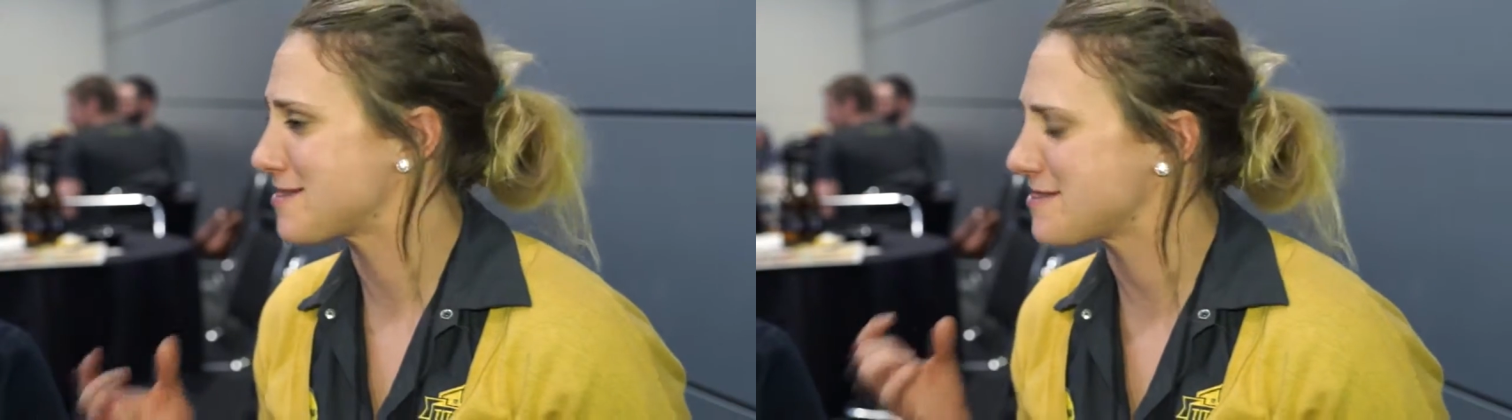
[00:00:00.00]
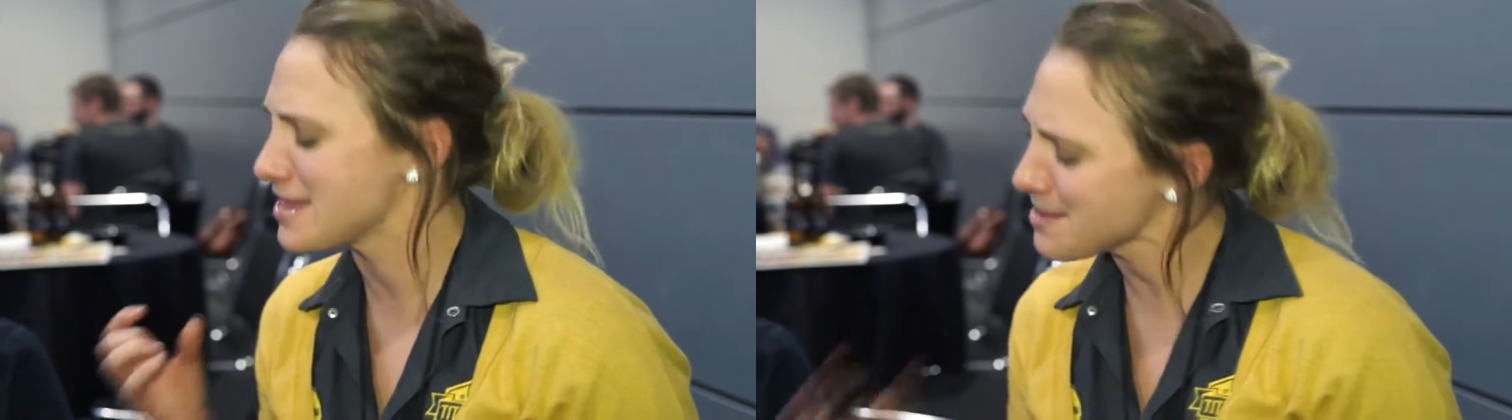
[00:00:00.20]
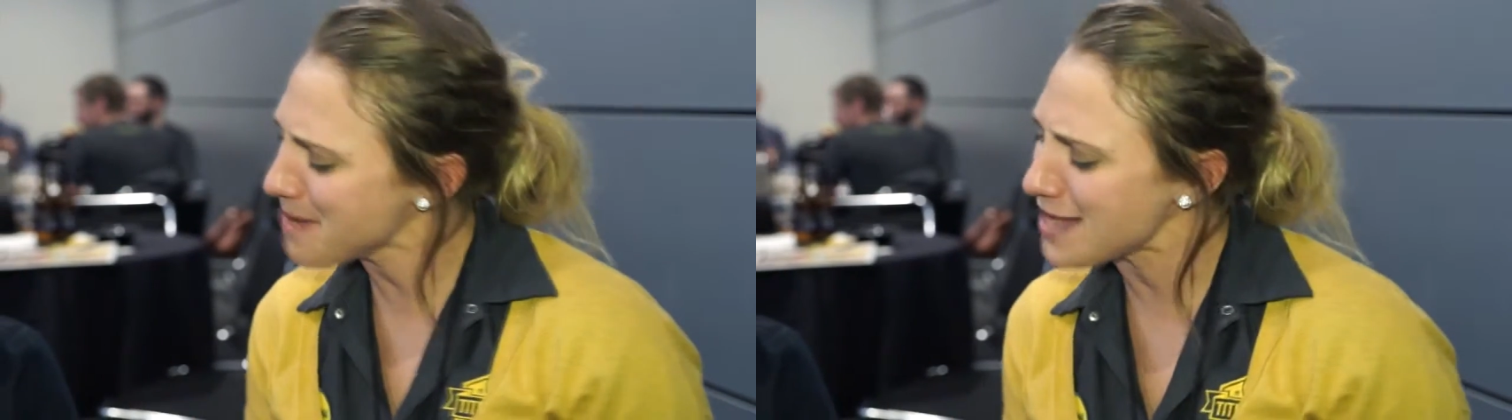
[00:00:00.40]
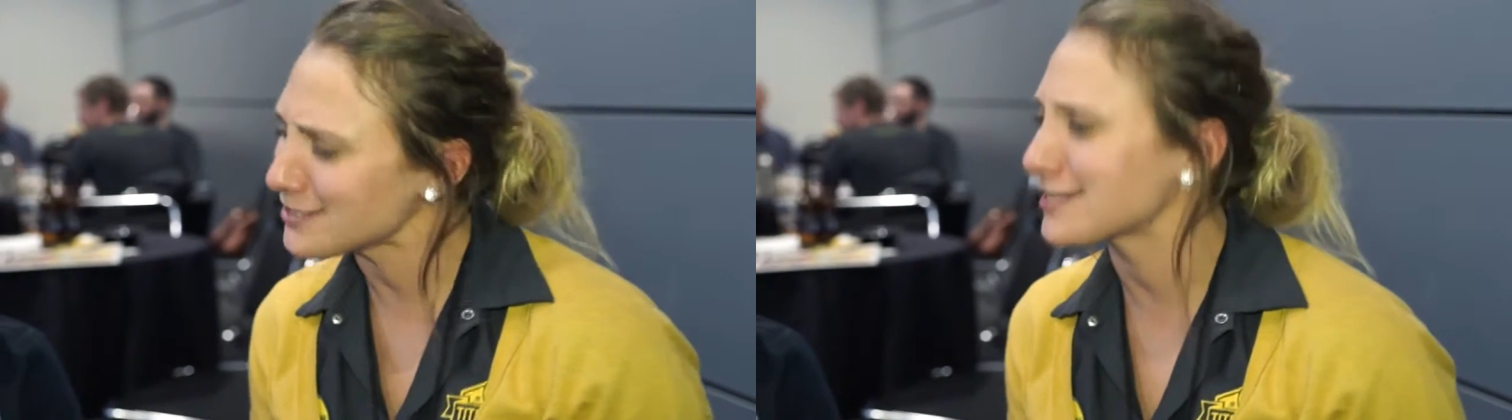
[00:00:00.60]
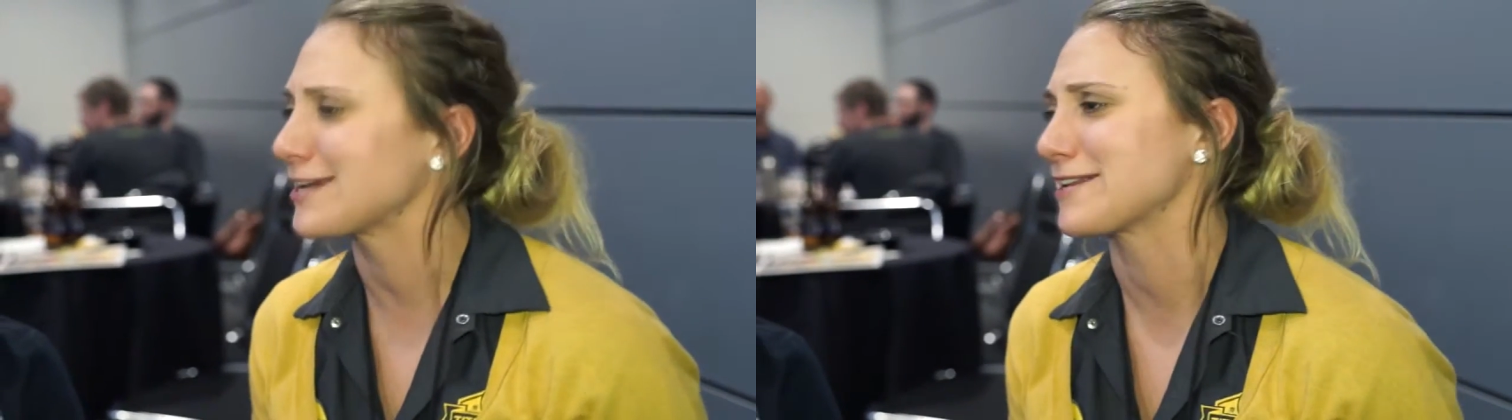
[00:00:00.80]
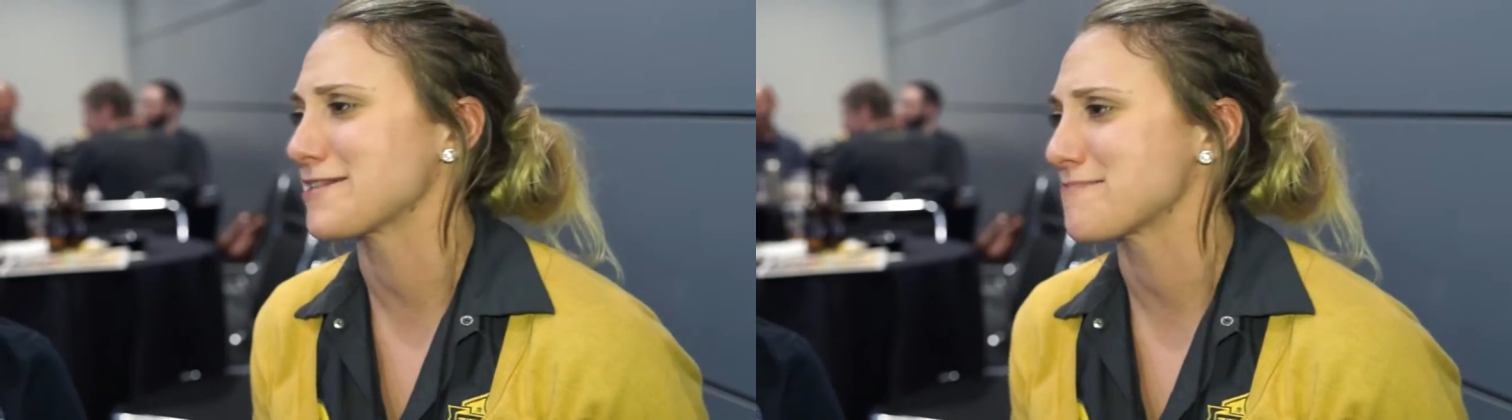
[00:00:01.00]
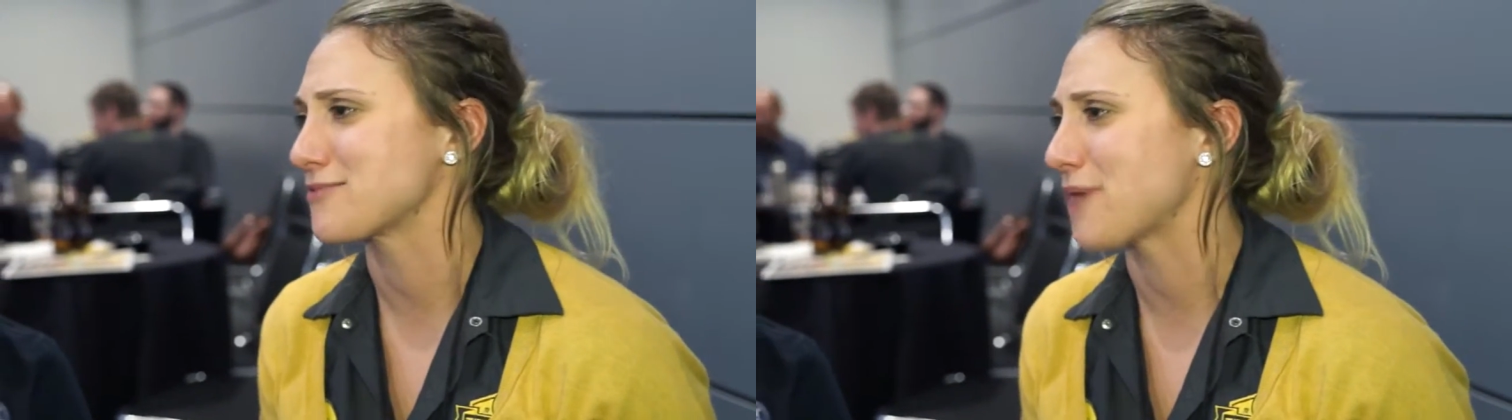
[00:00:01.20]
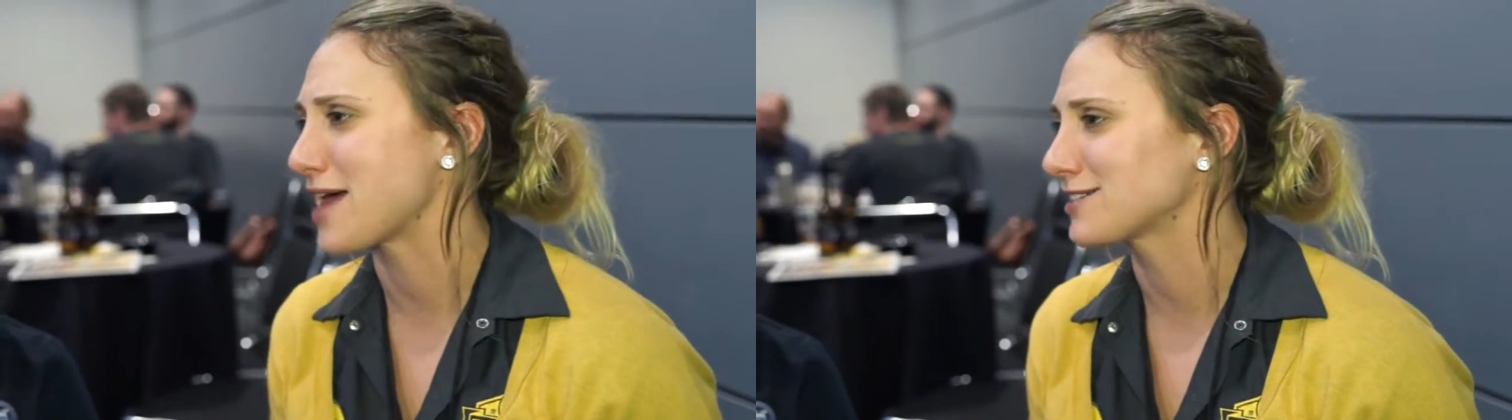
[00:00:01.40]
the best skiing in the
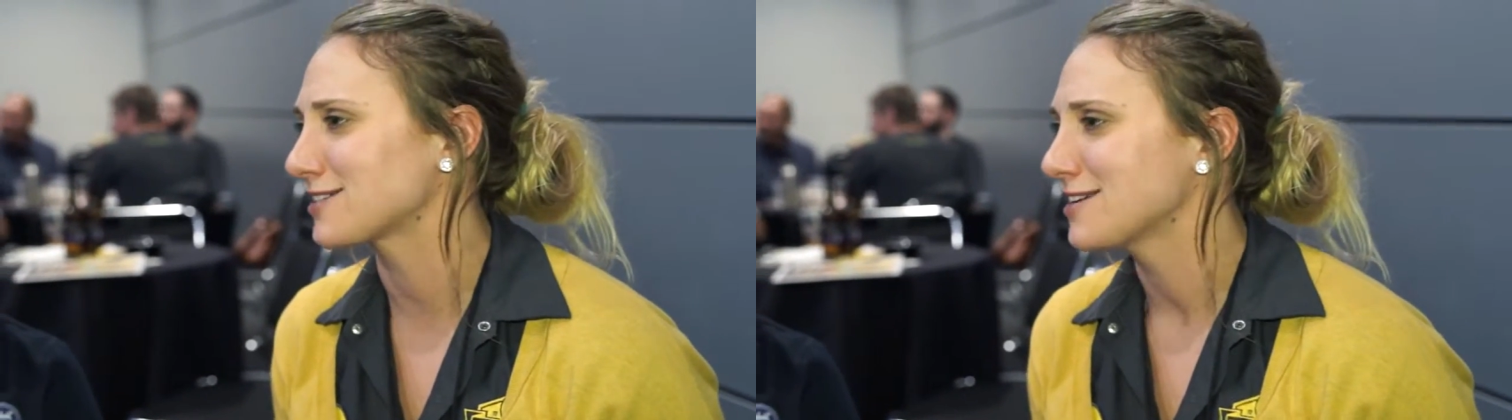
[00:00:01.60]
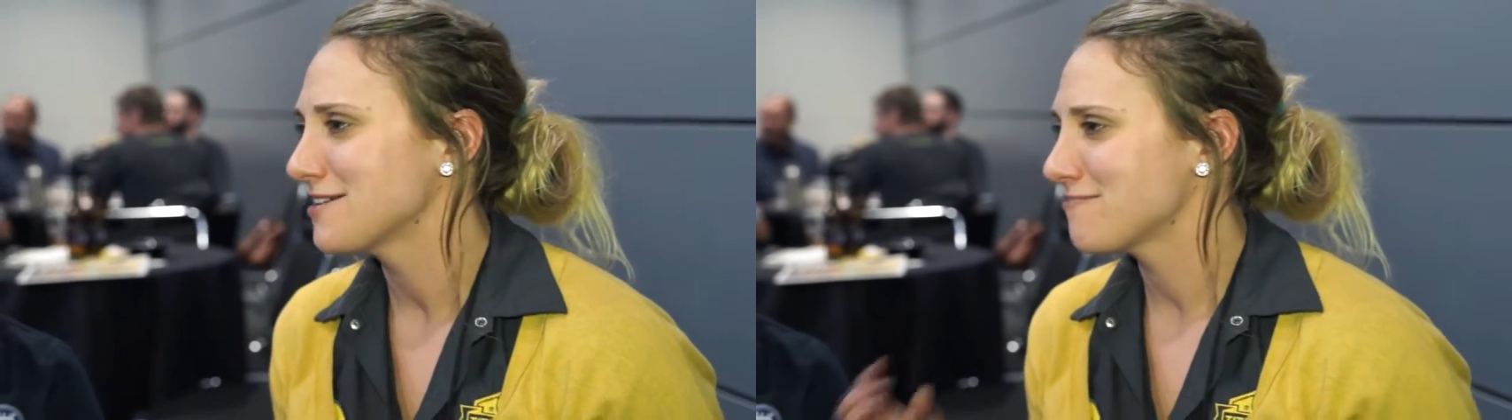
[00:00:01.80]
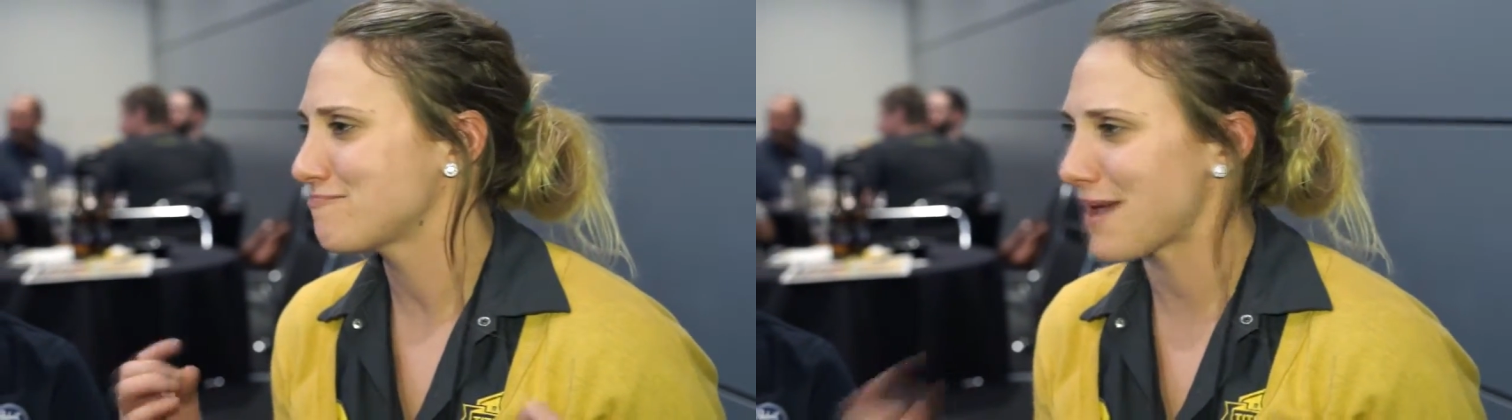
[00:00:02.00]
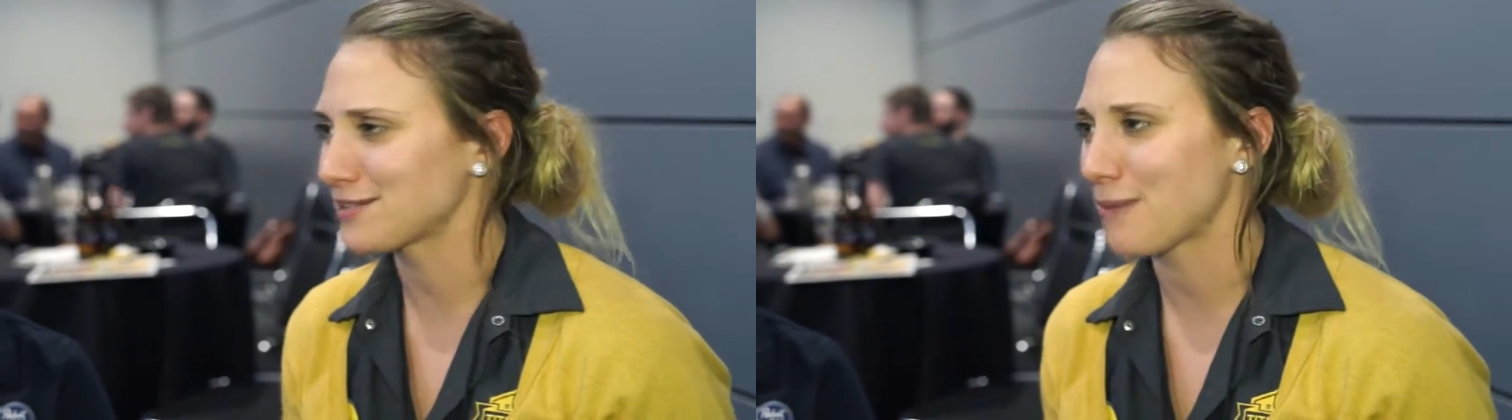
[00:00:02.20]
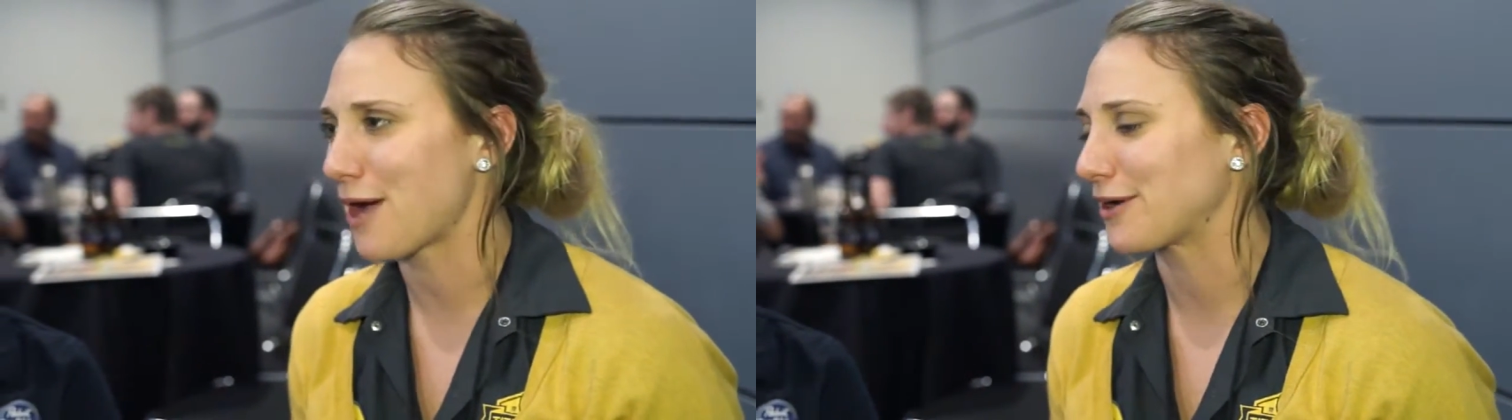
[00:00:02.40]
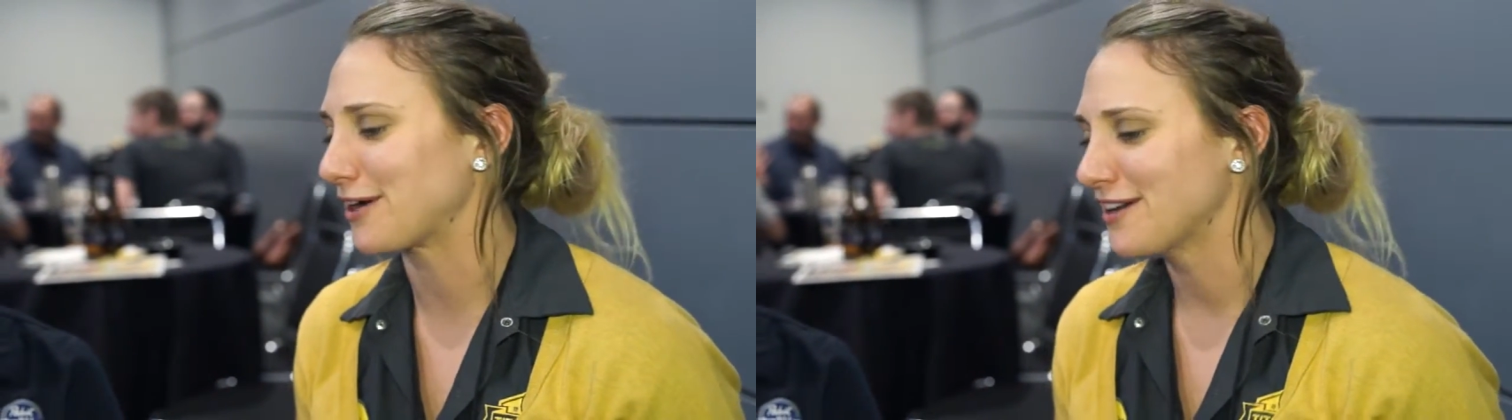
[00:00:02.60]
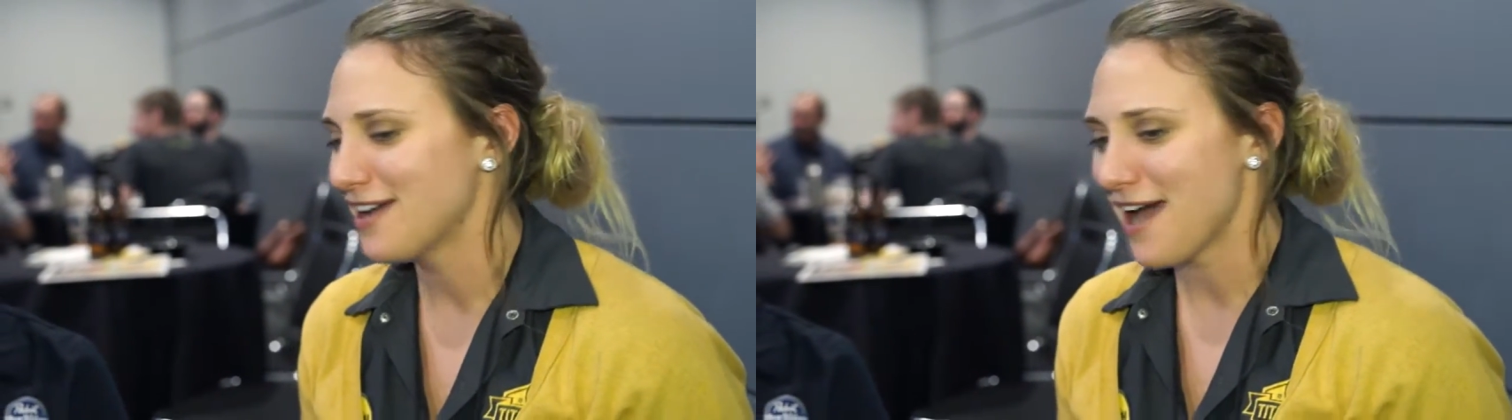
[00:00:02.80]
Midwest, best powder.